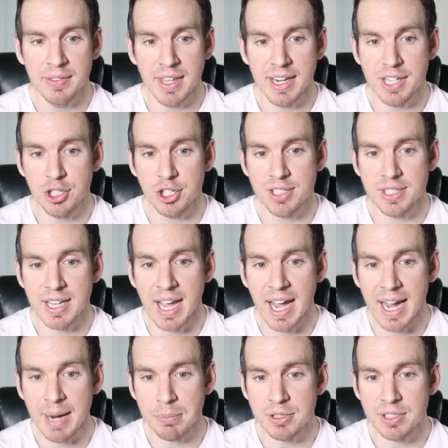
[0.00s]
That is just a
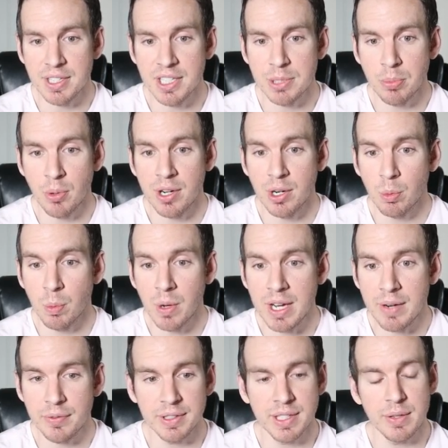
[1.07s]
half percentage point
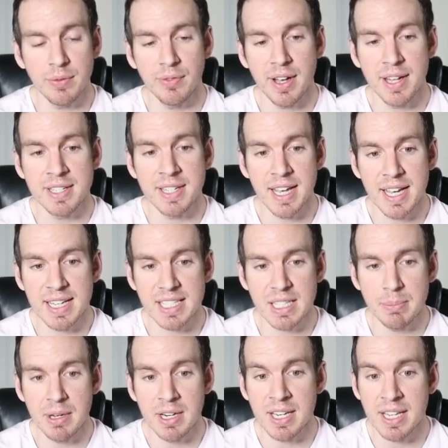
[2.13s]
away from the Fed's
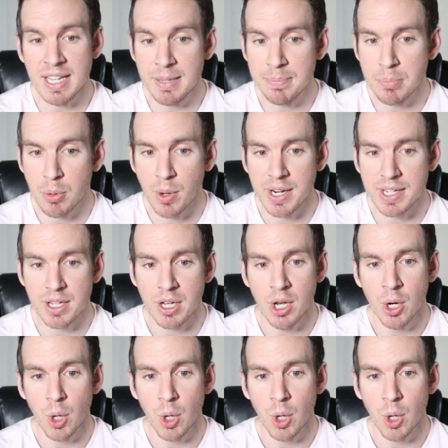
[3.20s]
estimated endpoint